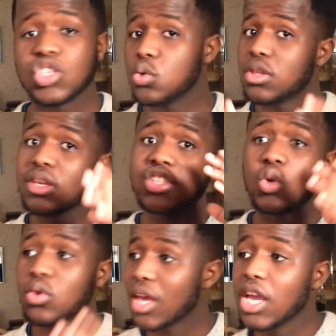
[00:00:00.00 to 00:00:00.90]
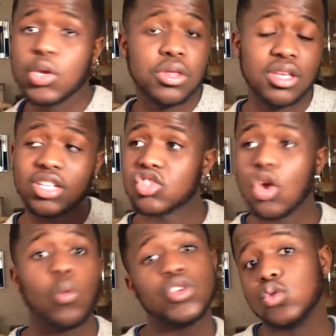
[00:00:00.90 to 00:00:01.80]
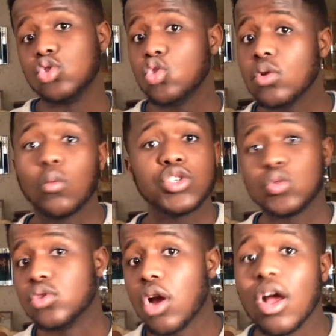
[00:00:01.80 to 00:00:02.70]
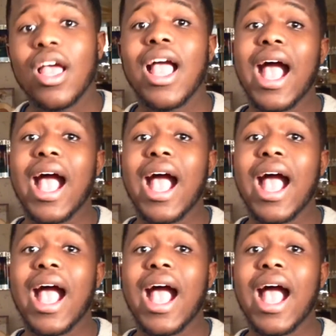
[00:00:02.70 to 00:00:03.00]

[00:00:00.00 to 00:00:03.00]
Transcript: Do you think it's okay? Do you think it's not? Would you do it? Would you not?